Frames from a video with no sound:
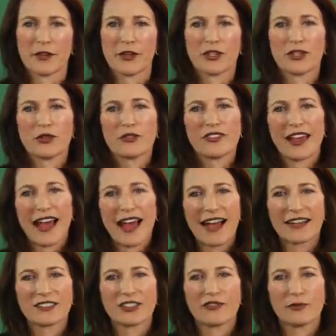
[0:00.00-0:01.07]
Use
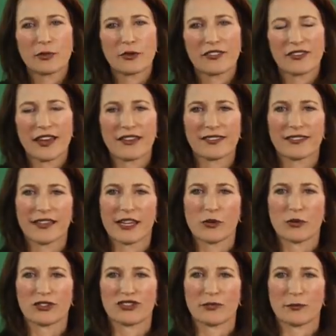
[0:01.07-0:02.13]
active, precise
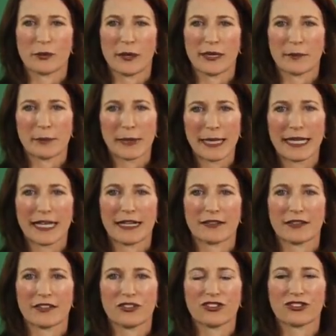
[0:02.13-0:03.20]
language in plain
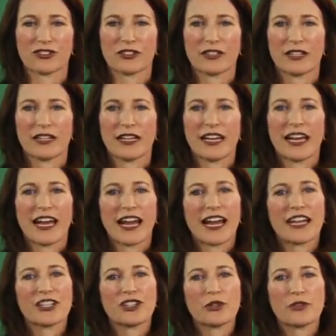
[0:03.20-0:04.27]
English
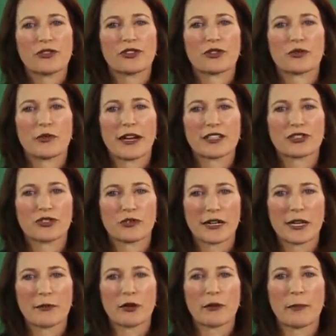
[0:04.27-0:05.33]
and use correct
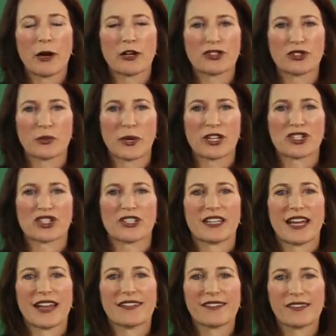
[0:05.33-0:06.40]
grammar, punctuation,
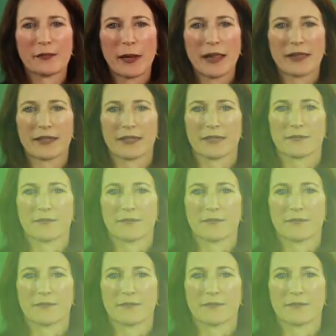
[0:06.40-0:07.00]
and spelling.